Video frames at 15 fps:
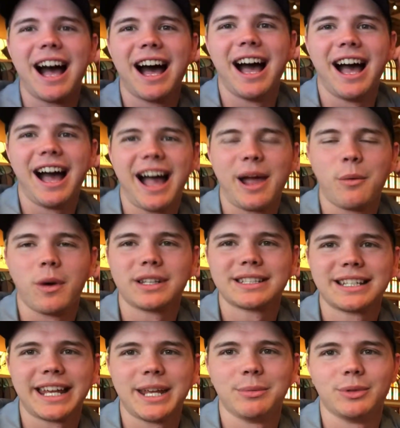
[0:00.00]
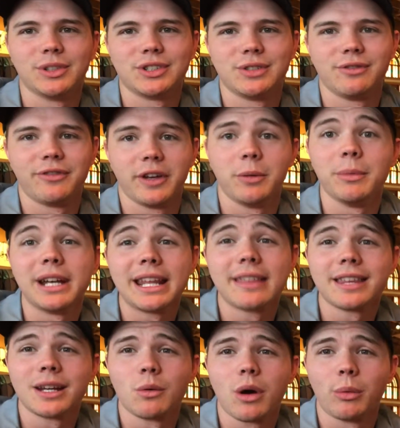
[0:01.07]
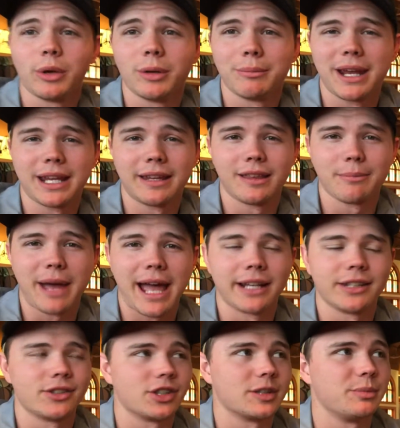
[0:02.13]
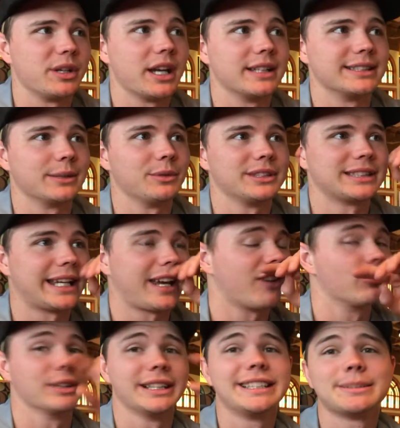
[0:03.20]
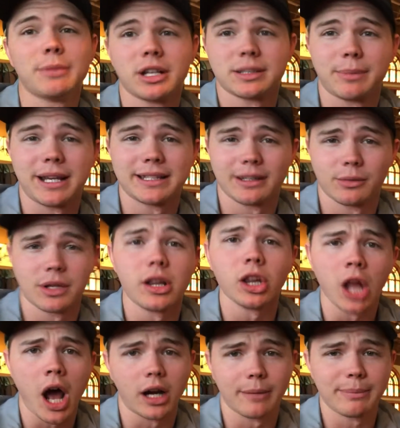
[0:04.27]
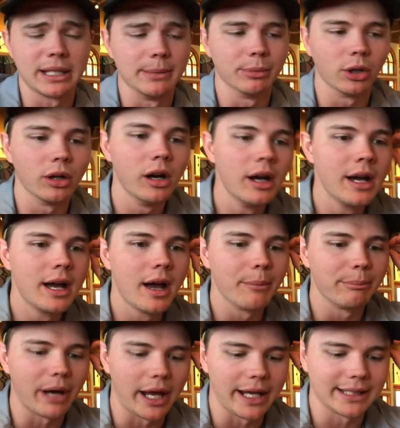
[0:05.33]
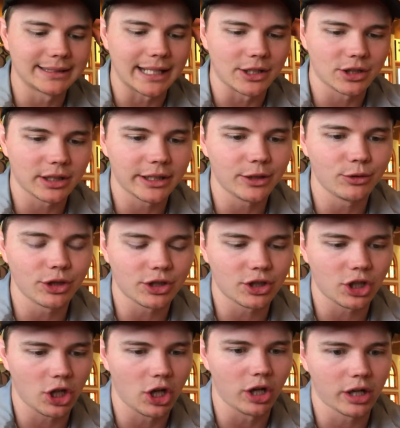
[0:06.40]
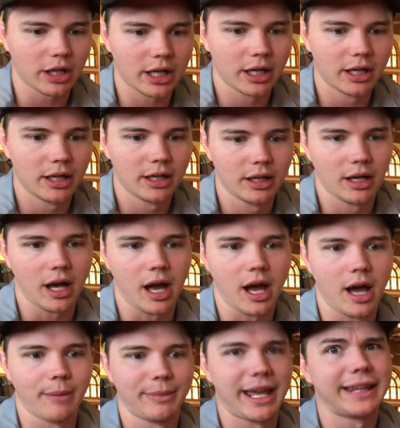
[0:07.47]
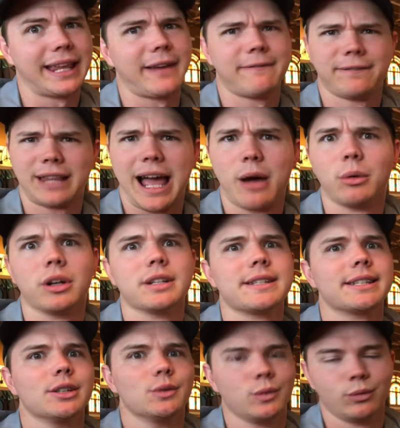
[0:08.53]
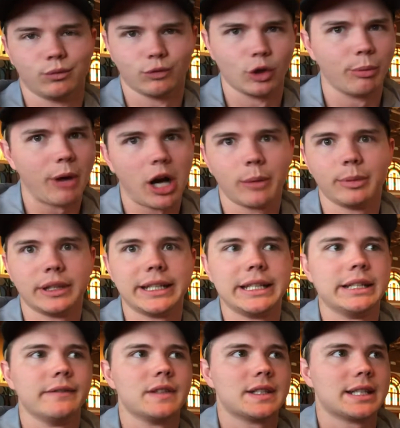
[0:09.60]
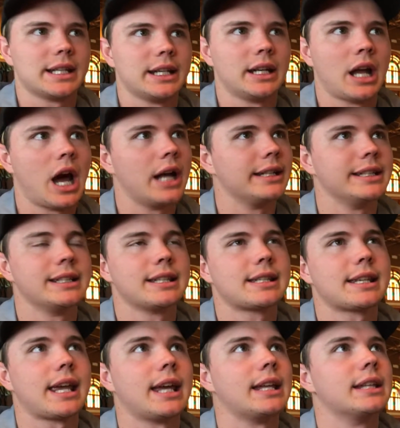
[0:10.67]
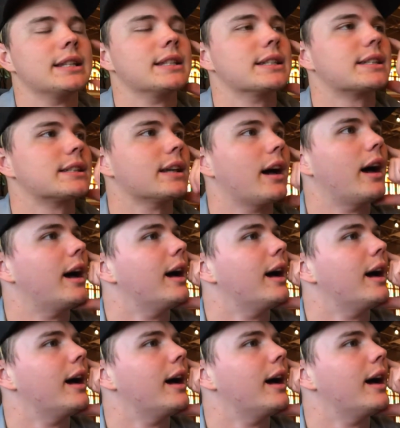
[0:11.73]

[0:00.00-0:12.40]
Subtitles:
I wasn't able to film anything while we were making the bags just because it was like a really small space and there was a lot of people. But essentially you just took, they had like flowers and rhubarb leaves and onion skins,